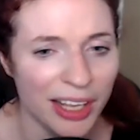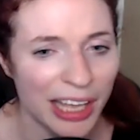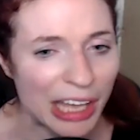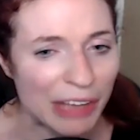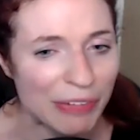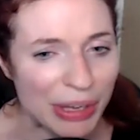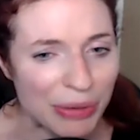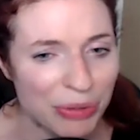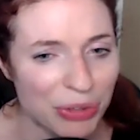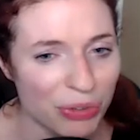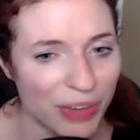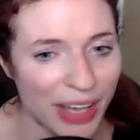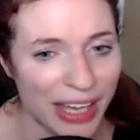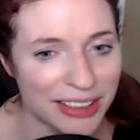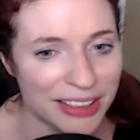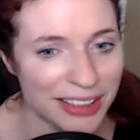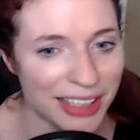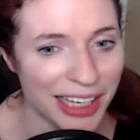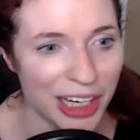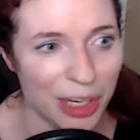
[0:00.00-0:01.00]
If I was
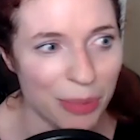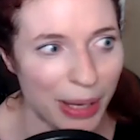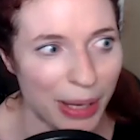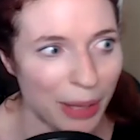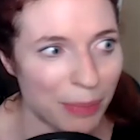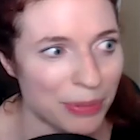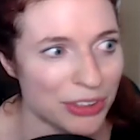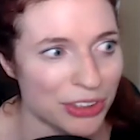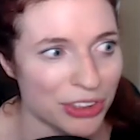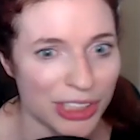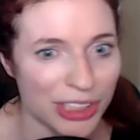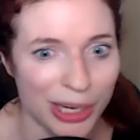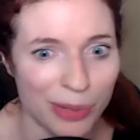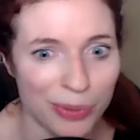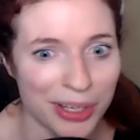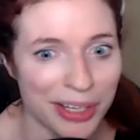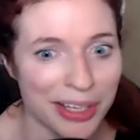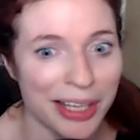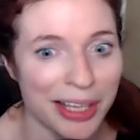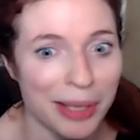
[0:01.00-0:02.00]
fascinated by a position, I
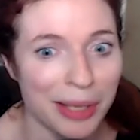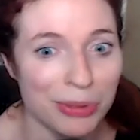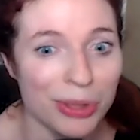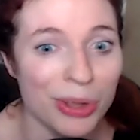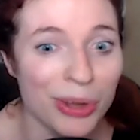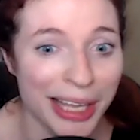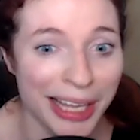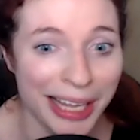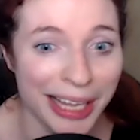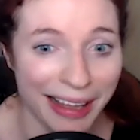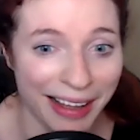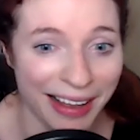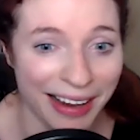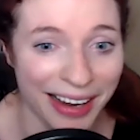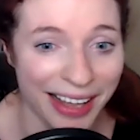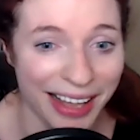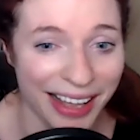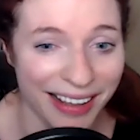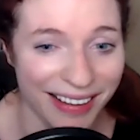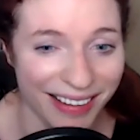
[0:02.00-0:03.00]
wanted to keep looking at it,